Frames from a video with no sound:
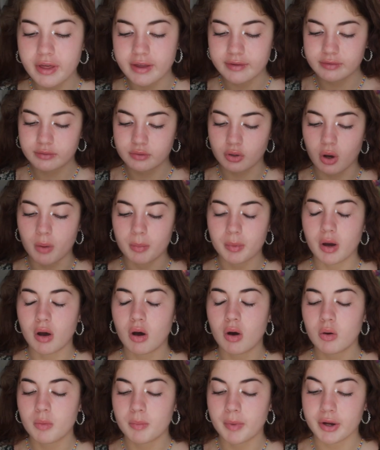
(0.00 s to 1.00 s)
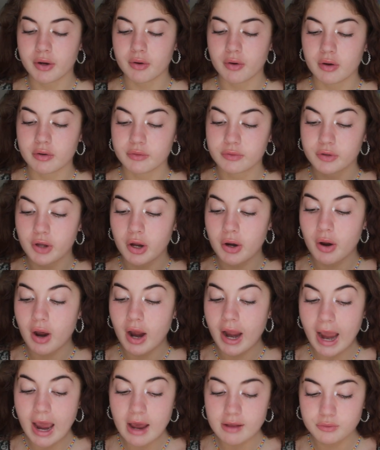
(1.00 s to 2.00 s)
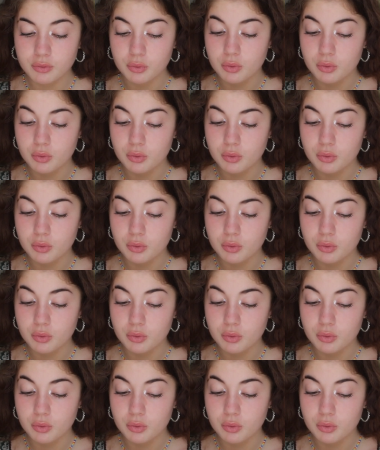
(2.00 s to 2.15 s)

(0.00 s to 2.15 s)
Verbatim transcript: this top oh my god so I had